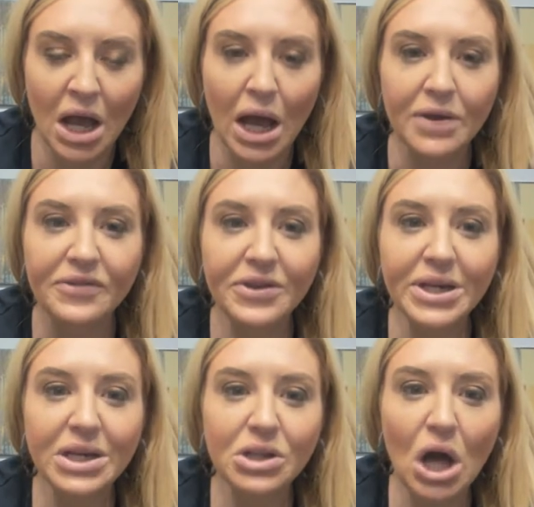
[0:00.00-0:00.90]
I feel
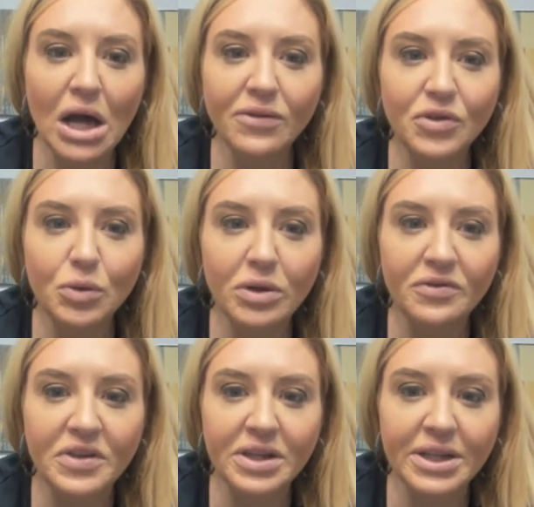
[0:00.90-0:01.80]
like a lot of you are
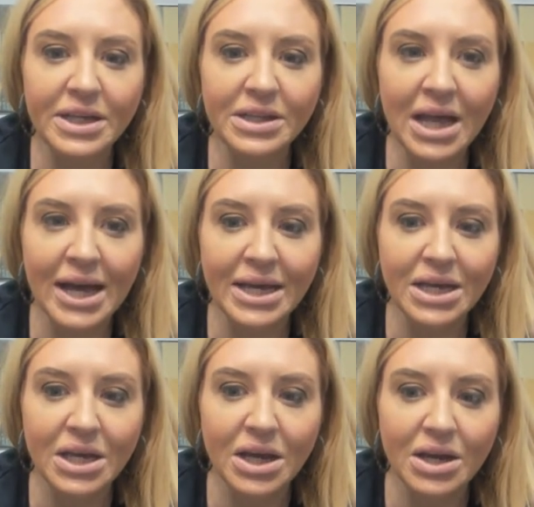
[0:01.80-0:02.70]
feeling like
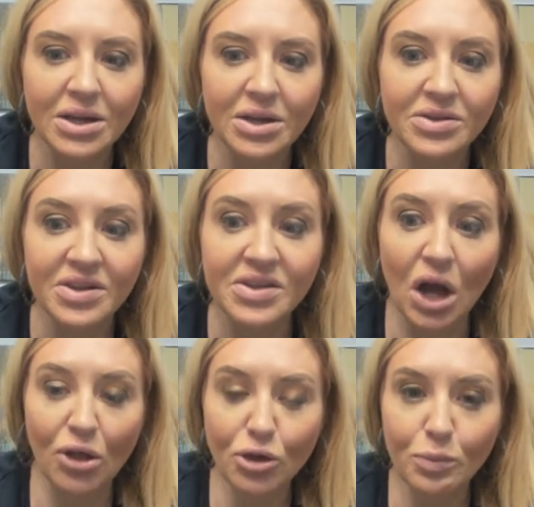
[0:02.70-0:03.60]
this
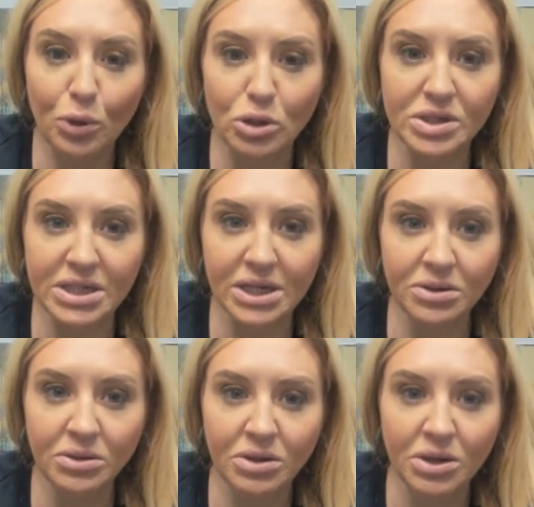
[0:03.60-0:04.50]
other
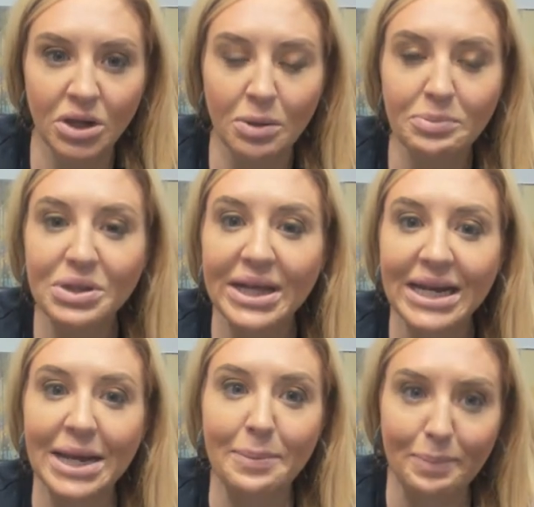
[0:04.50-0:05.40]
person played
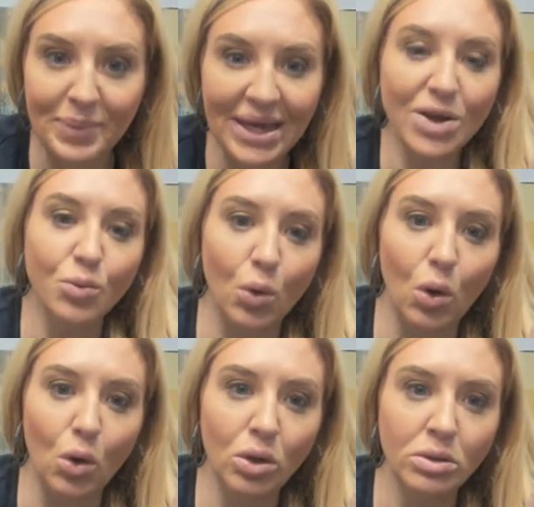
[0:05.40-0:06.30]
a big
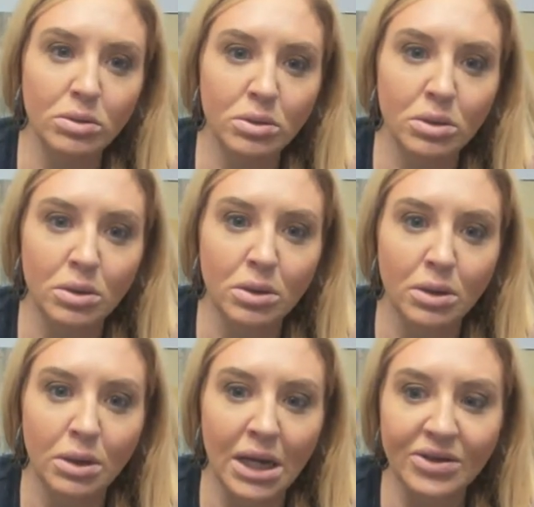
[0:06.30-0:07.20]
role
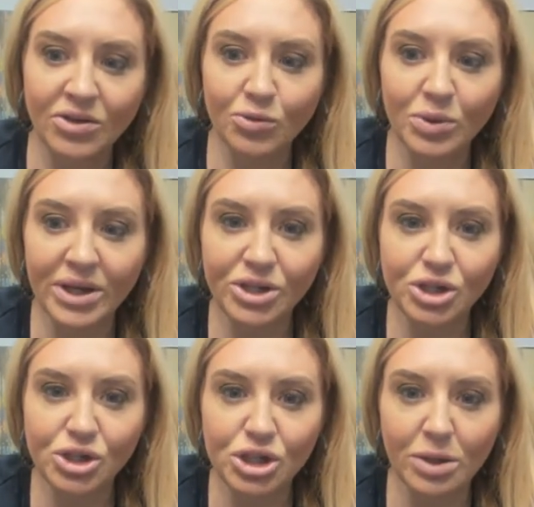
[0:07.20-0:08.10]
in this
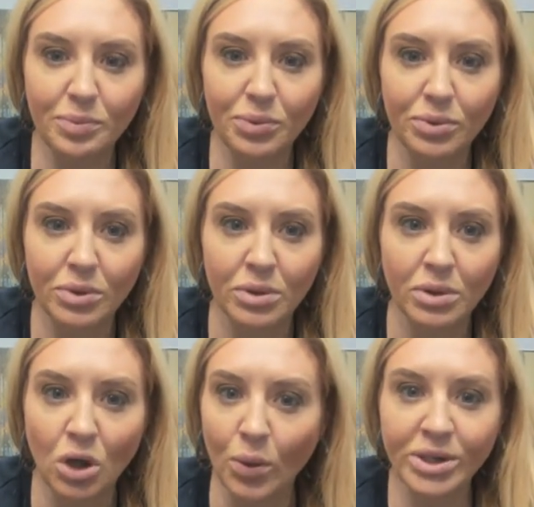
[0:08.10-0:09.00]
relationship
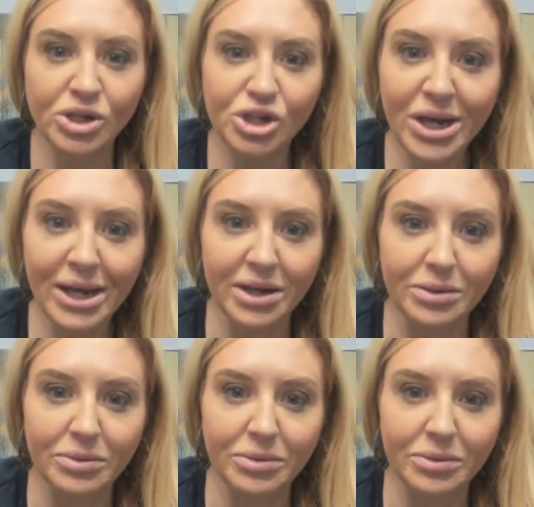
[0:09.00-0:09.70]
going to shit.